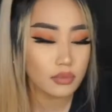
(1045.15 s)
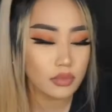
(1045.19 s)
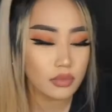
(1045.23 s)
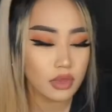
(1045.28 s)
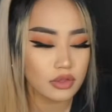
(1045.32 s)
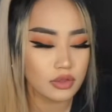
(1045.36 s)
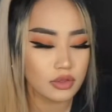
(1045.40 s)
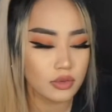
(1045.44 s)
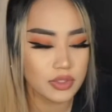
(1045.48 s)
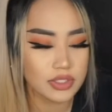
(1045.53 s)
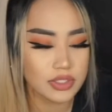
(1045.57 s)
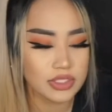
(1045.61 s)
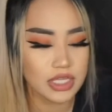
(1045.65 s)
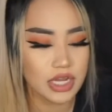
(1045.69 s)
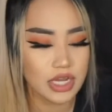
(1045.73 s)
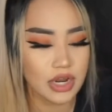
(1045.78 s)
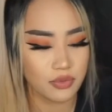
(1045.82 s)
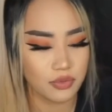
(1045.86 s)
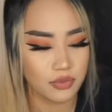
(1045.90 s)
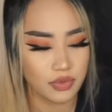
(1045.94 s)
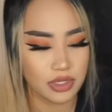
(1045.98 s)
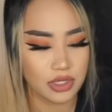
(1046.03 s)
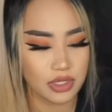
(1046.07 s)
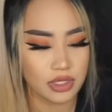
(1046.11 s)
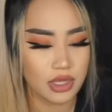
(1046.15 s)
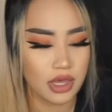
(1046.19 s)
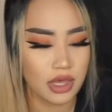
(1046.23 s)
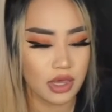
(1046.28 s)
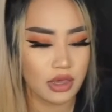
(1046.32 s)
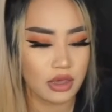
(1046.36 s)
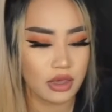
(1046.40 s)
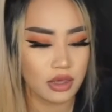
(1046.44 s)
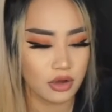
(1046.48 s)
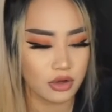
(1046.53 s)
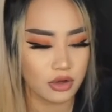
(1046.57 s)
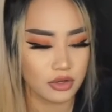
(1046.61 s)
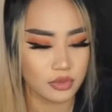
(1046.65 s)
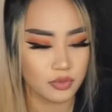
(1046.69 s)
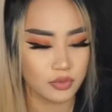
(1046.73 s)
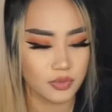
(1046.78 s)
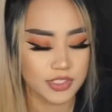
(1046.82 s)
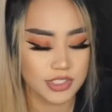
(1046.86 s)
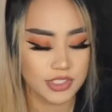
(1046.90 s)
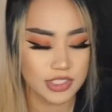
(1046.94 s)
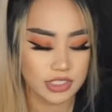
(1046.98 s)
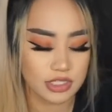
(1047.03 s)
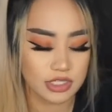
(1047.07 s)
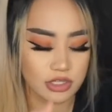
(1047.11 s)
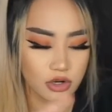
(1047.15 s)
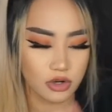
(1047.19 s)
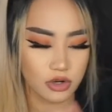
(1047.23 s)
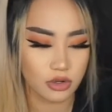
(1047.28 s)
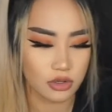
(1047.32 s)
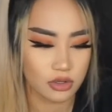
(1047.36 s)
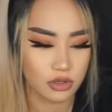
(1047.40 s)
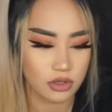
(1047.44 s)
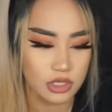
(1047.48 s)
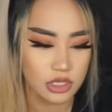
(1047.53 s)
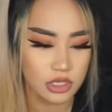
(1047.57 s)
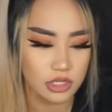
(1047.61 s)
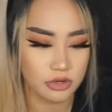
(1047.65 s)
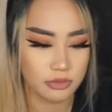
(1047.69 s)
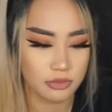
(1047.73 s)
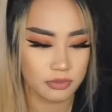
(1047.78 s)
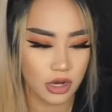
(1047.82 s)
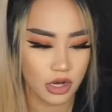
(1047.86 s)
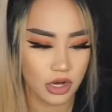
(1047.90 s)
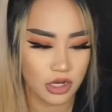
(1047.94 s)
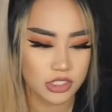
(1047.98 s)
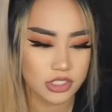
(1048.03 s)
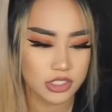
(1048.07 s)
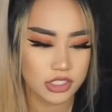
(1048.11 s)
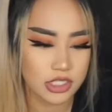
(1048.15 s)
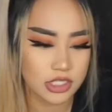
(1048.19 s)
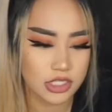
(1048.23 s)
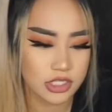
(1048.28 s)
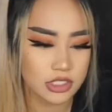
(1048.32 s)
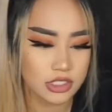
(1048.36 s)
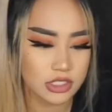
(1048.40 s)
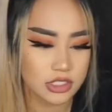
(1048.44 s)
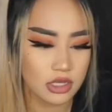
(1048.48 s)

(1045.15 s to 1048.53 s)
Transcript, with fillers: The ones I really like are the ones in the little clear boxes,